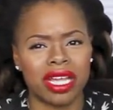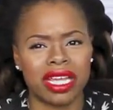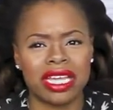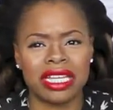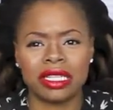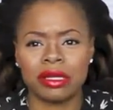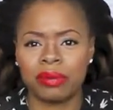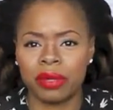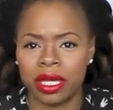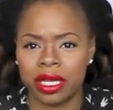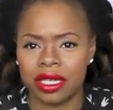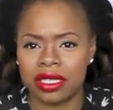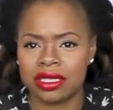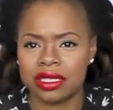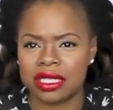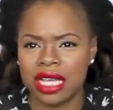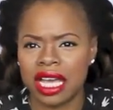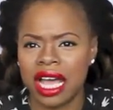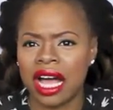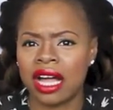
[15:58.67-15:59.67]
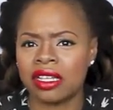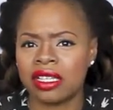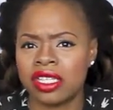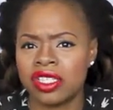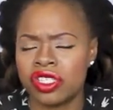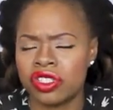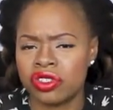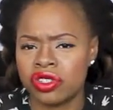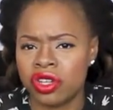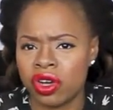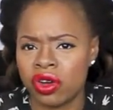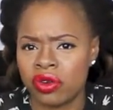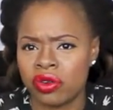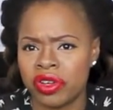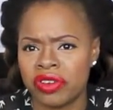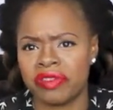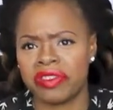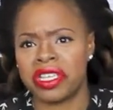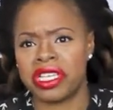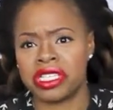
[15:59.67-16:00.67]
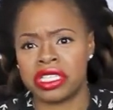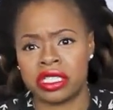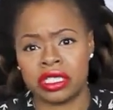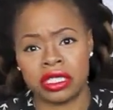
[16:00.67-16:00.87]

It depends. I'll let you know if he's